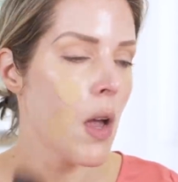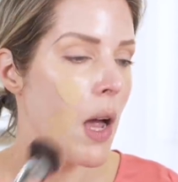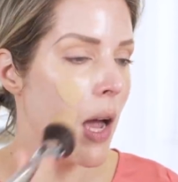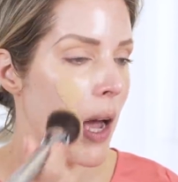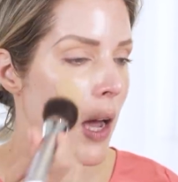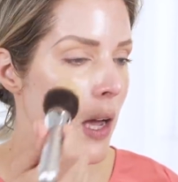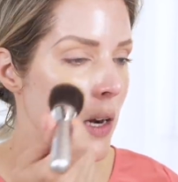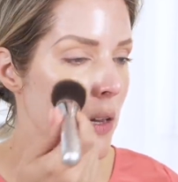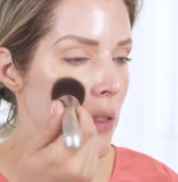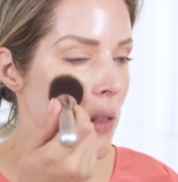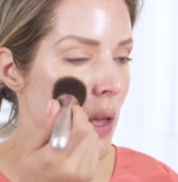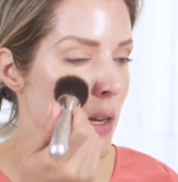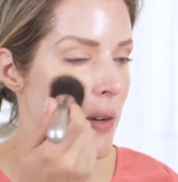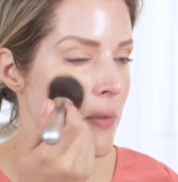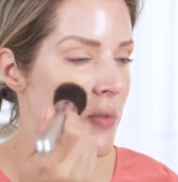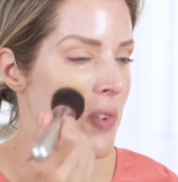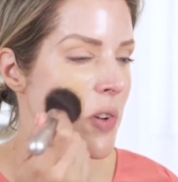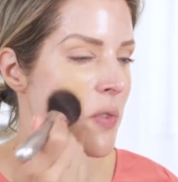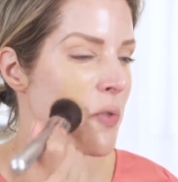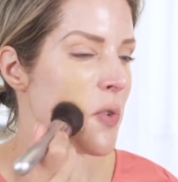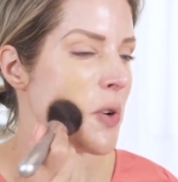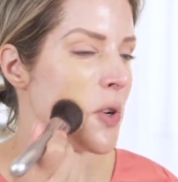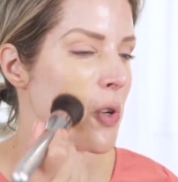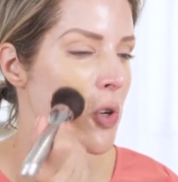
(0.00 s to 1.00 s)
I had a lot of
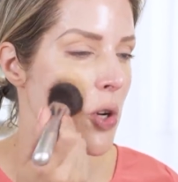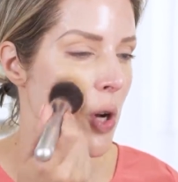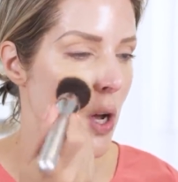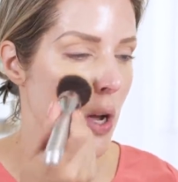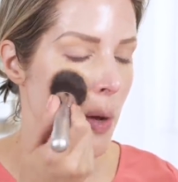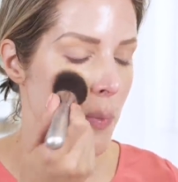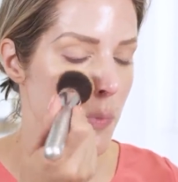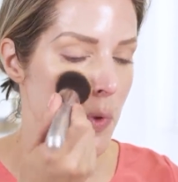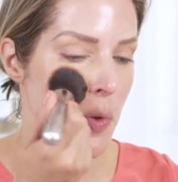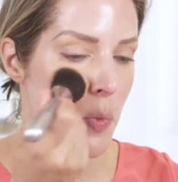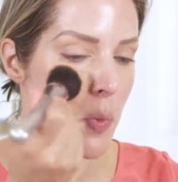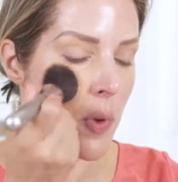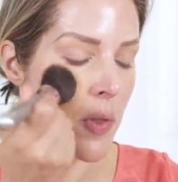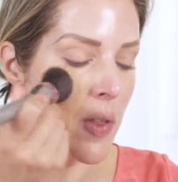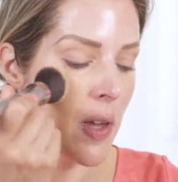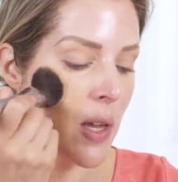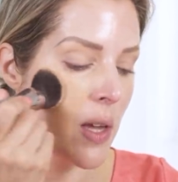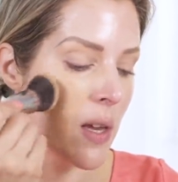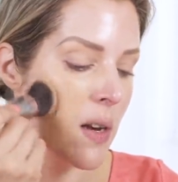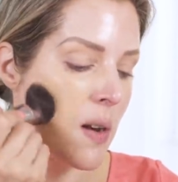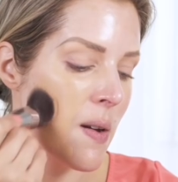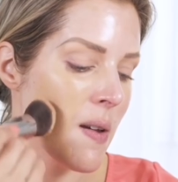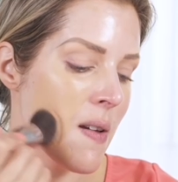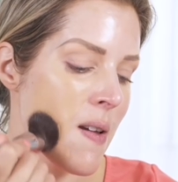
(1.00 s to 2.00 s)
different jobs
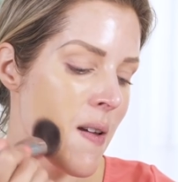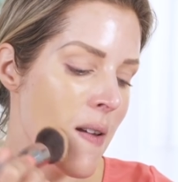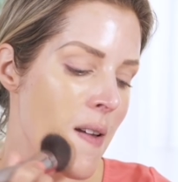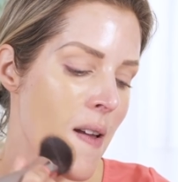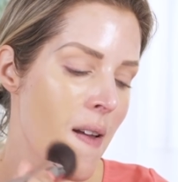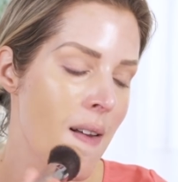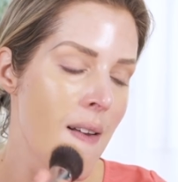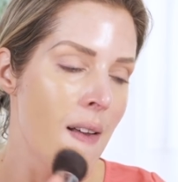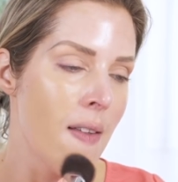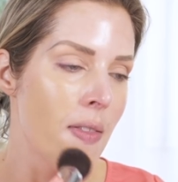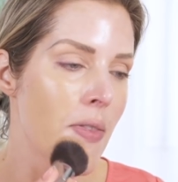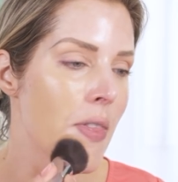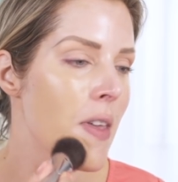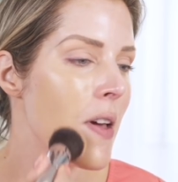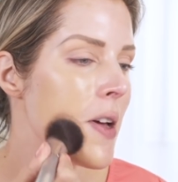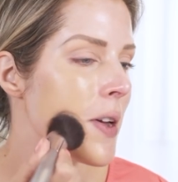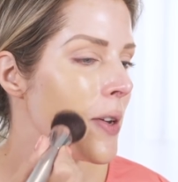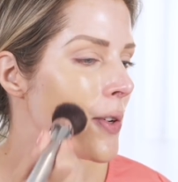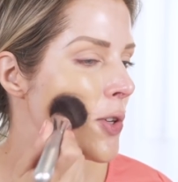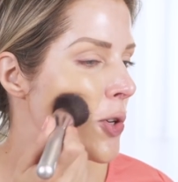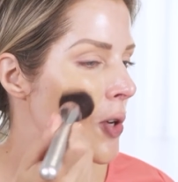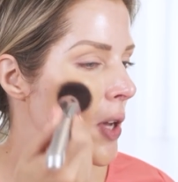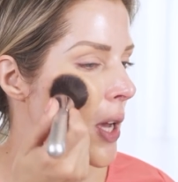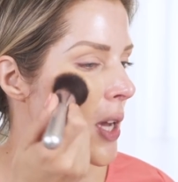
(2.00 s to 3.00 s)
within the
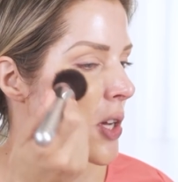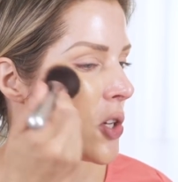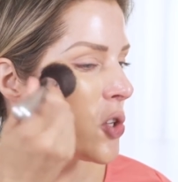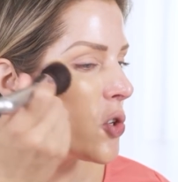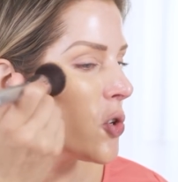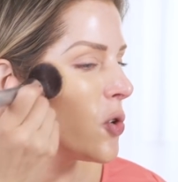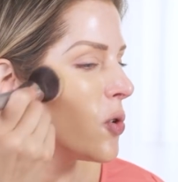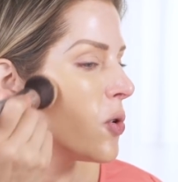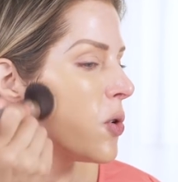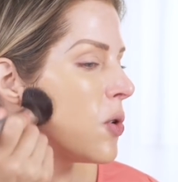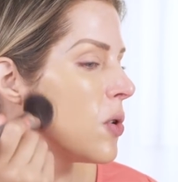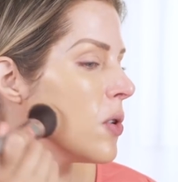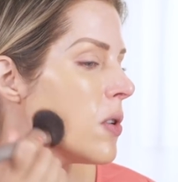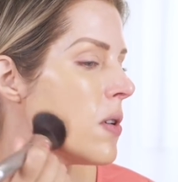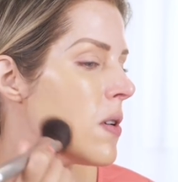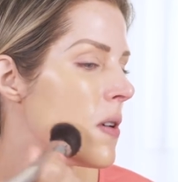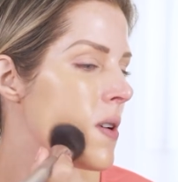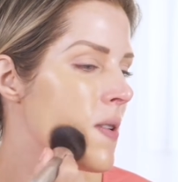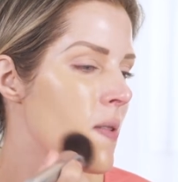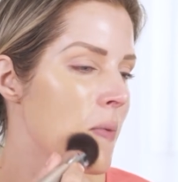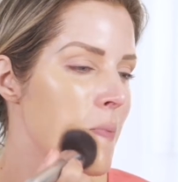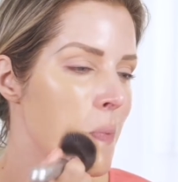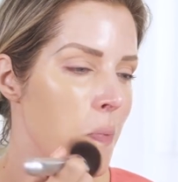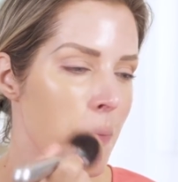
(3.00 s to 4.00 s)
educational
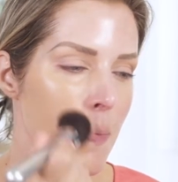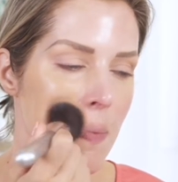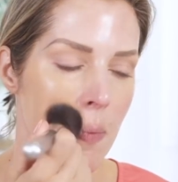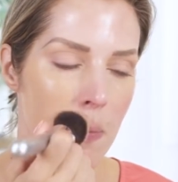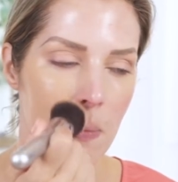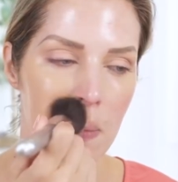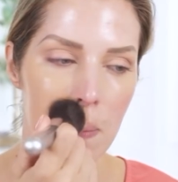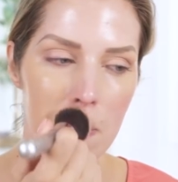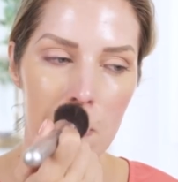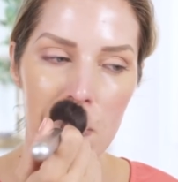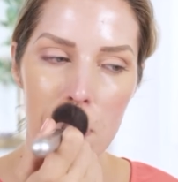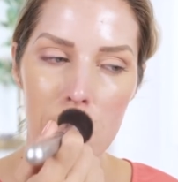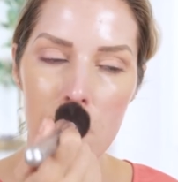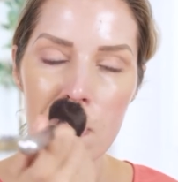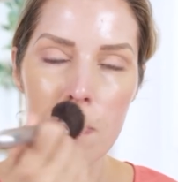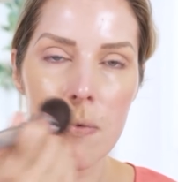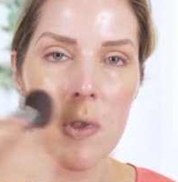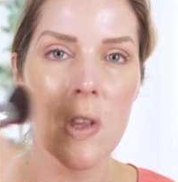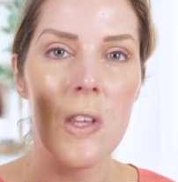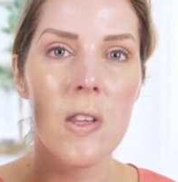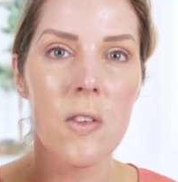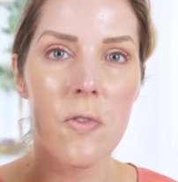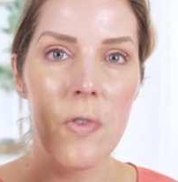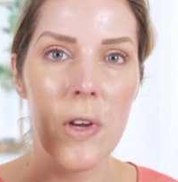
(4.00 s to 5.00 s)

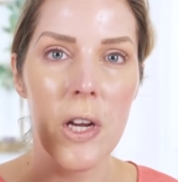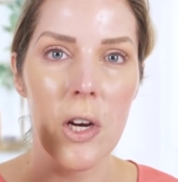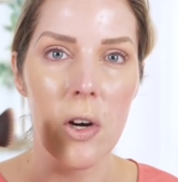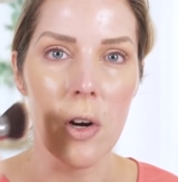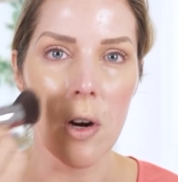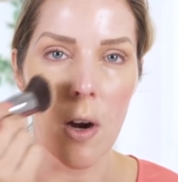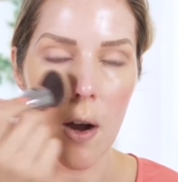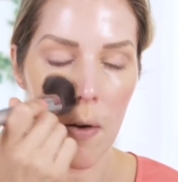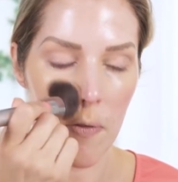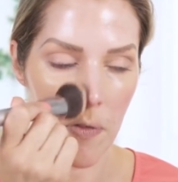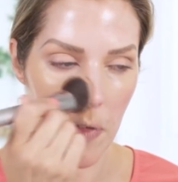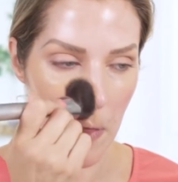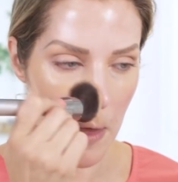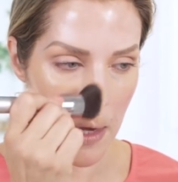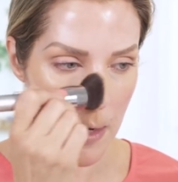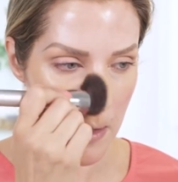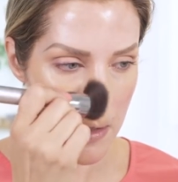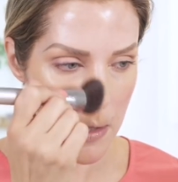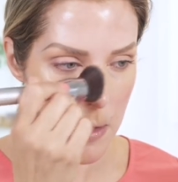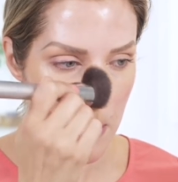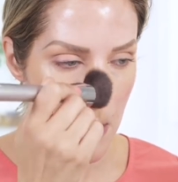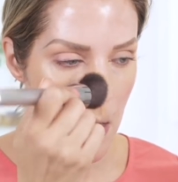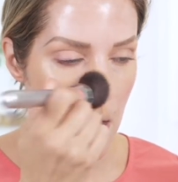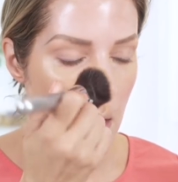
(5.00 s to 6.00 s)
sphere of
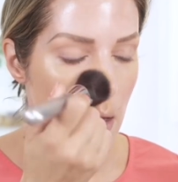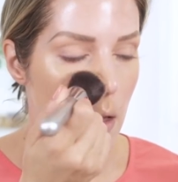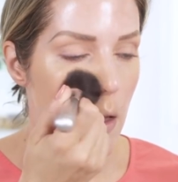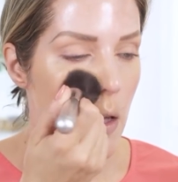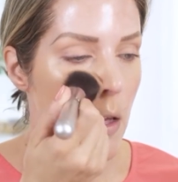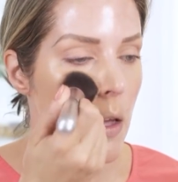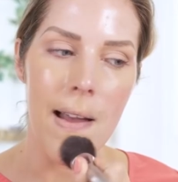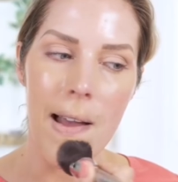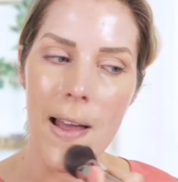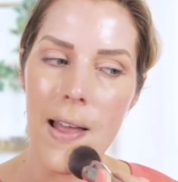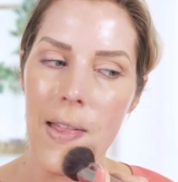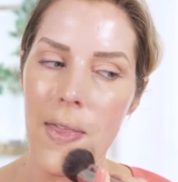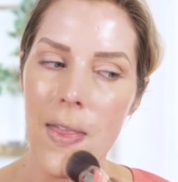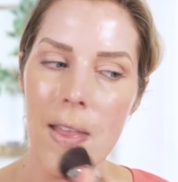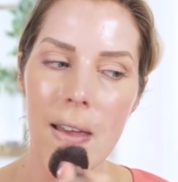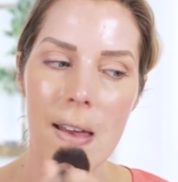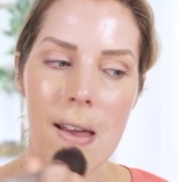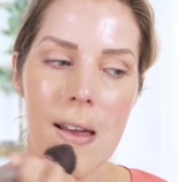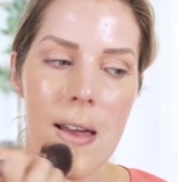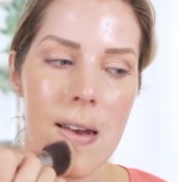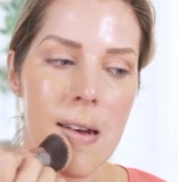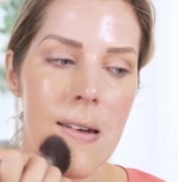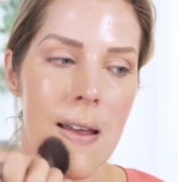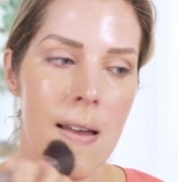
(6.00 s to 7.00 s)
things. And
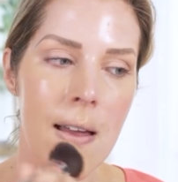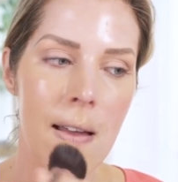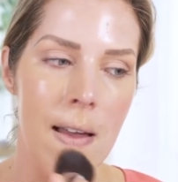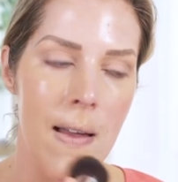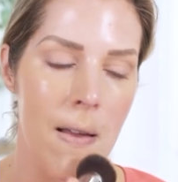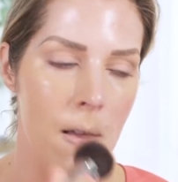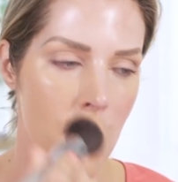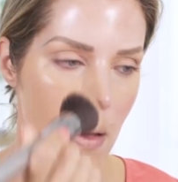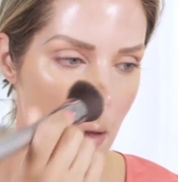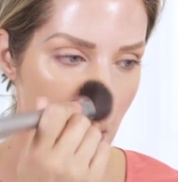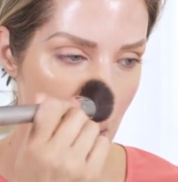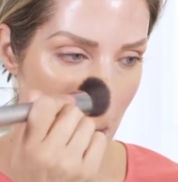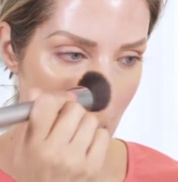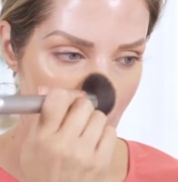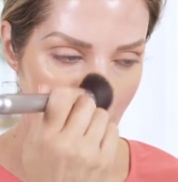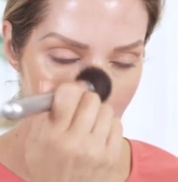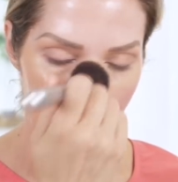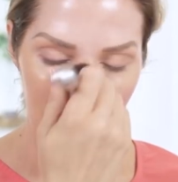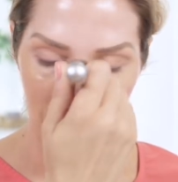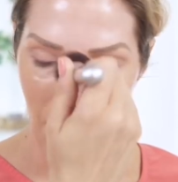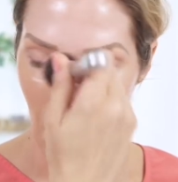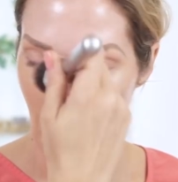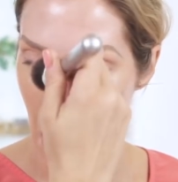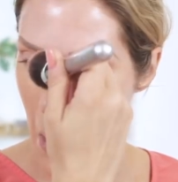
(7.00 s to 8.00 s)
then I
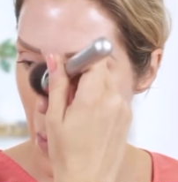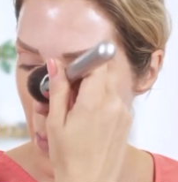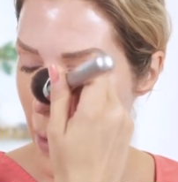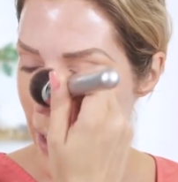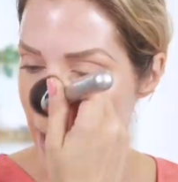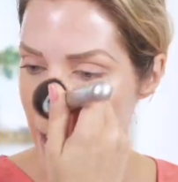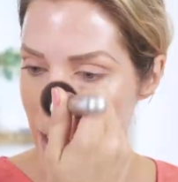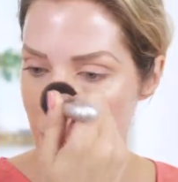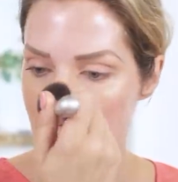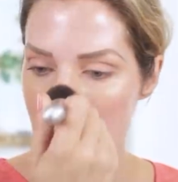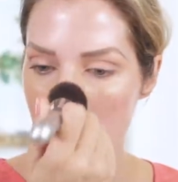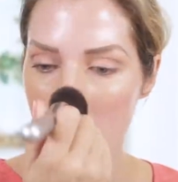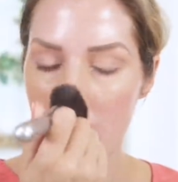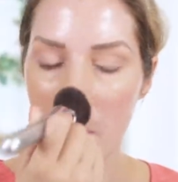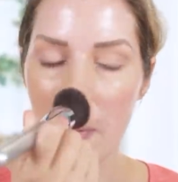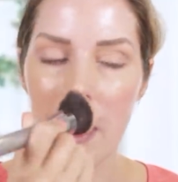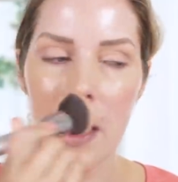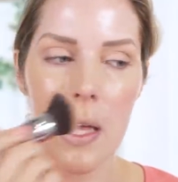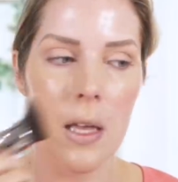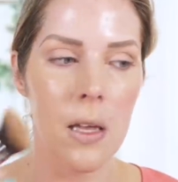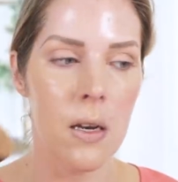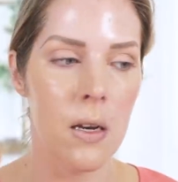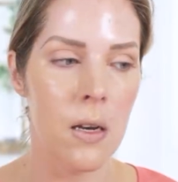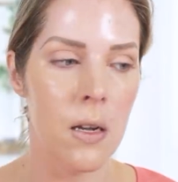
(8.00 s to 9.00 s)
have always
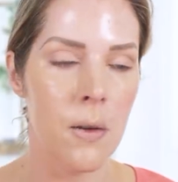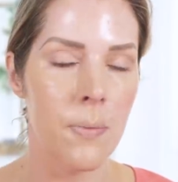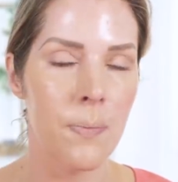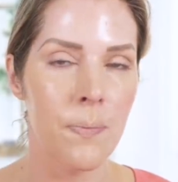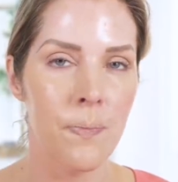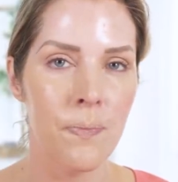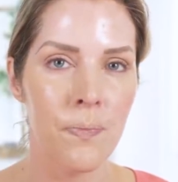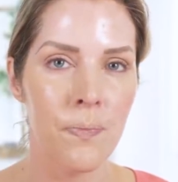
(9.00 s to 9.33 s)
been